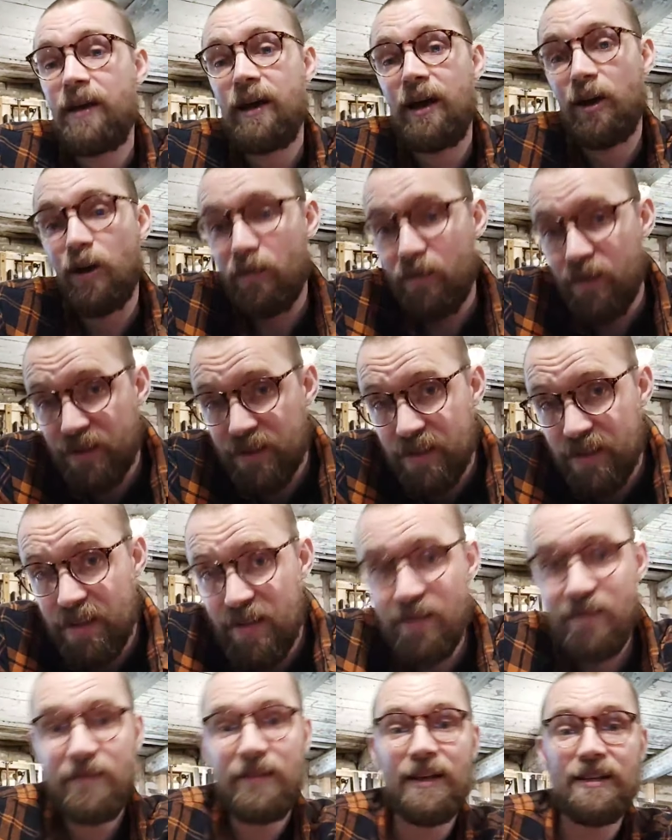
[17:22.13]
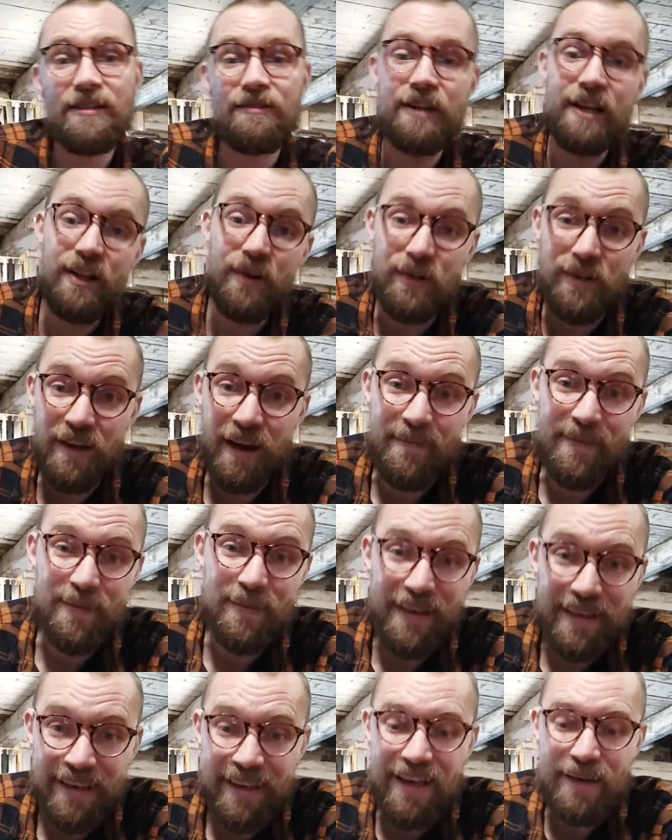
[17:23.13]
And obviously, that's a really long time to be
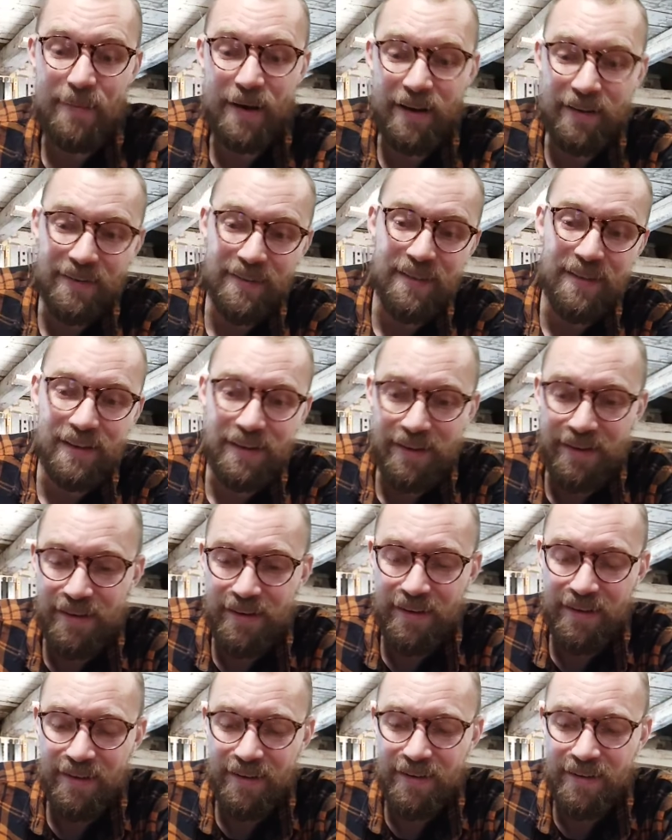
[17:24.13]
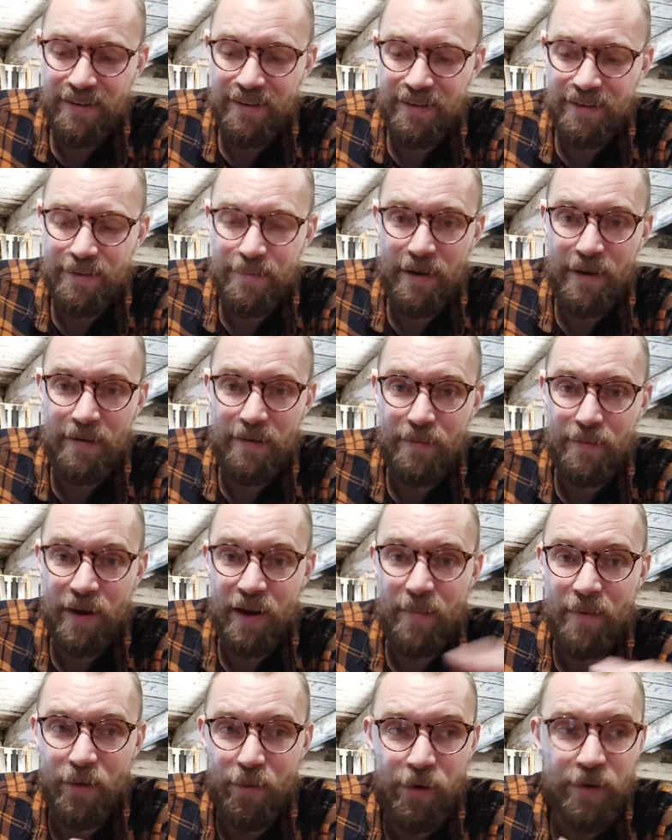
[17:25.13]
thinking about
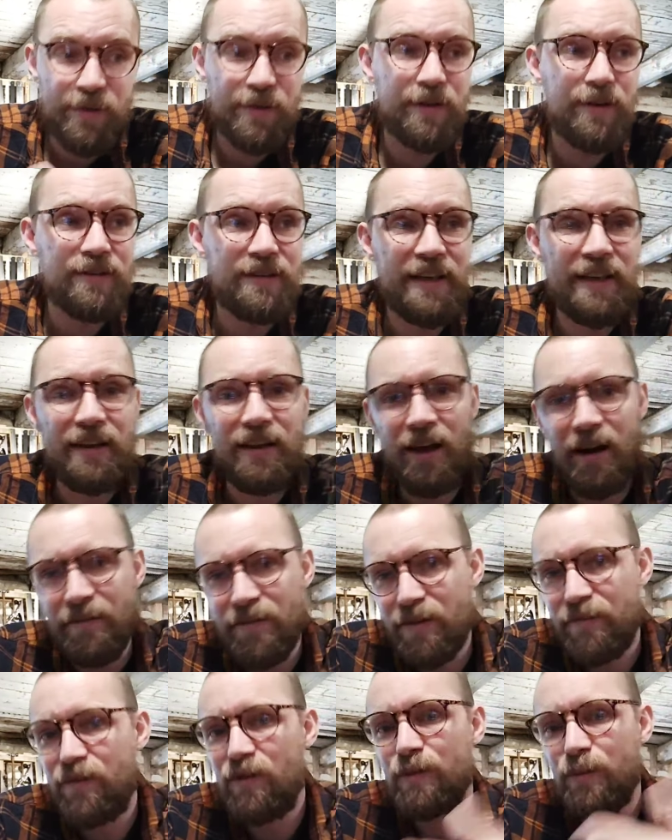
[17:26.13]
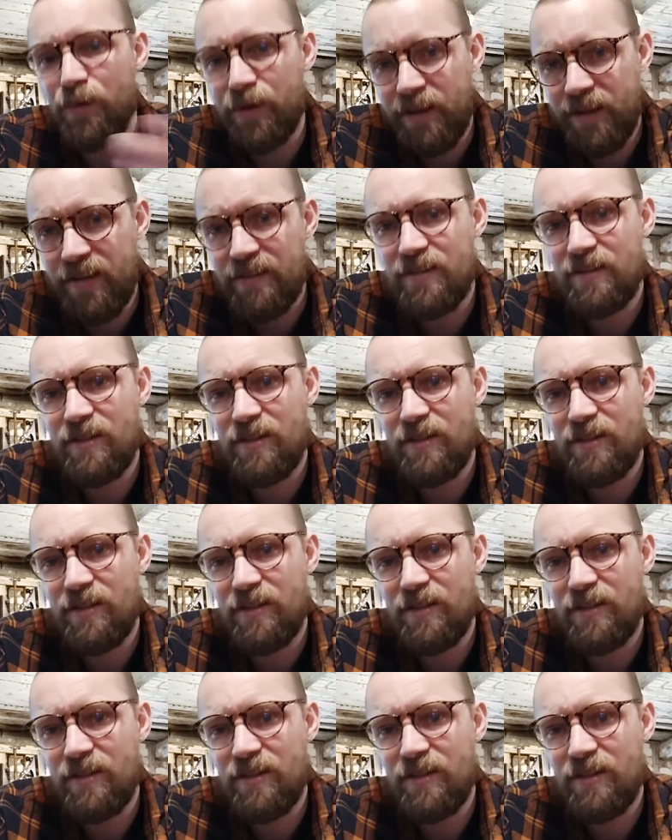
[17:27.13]
my wood, because then after a few more years,